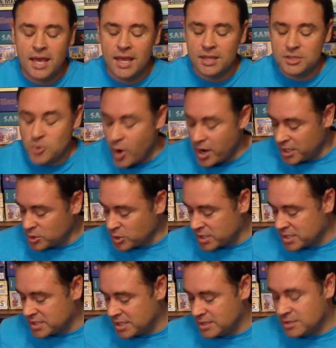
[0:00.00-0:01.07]
It's quite
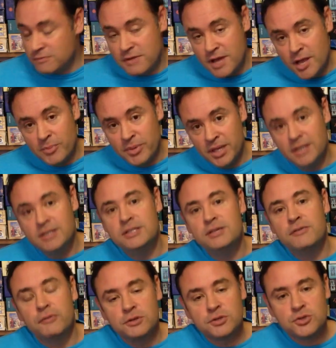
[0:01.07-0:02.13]
interesting developing
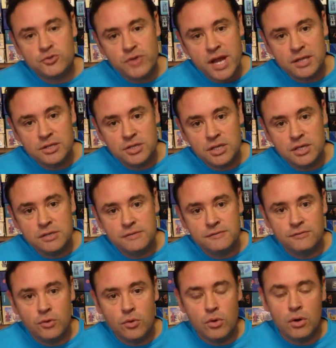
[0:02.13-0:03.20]
different strategies
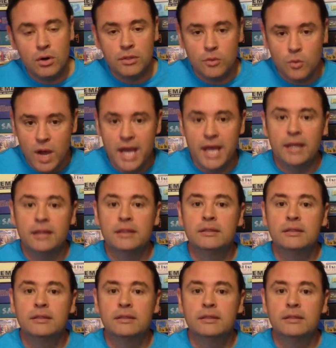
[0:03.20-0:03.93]
for the way